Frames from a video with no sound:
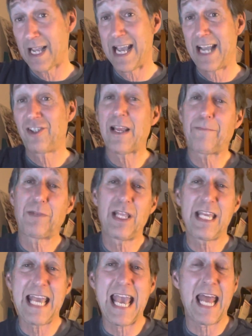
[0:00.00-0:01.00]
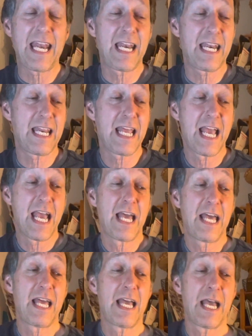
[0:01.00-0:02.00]
Except in the end,
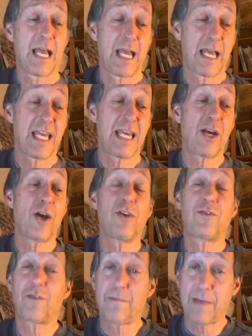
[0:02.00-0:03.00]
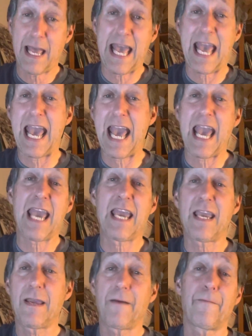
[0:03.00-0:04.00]
it goes from
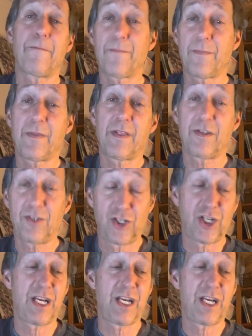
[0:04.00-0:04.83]
A, G,